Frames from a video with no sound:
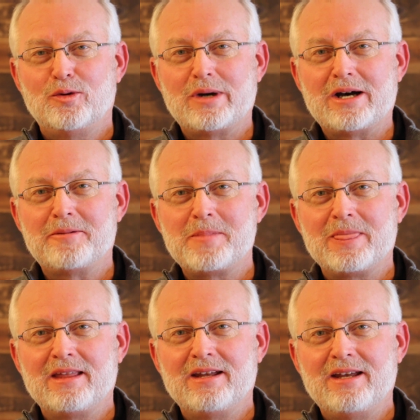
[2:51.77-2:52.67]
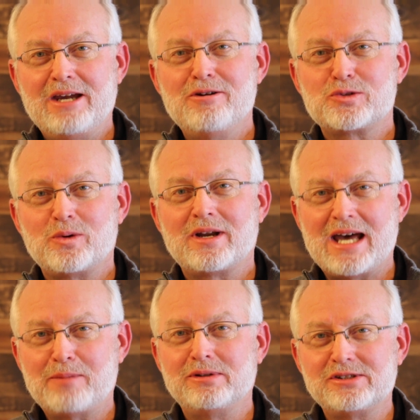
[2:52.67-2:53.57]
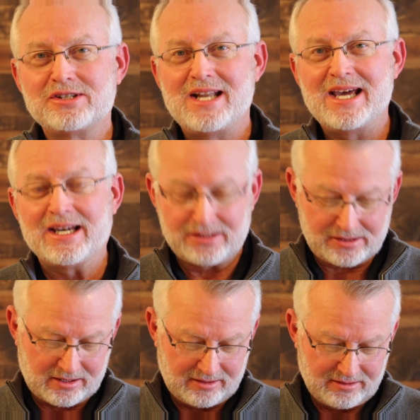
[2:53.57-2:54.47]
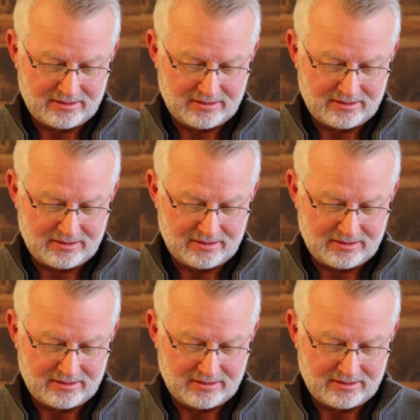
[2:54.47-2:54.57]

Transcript: Well, here is what happens next.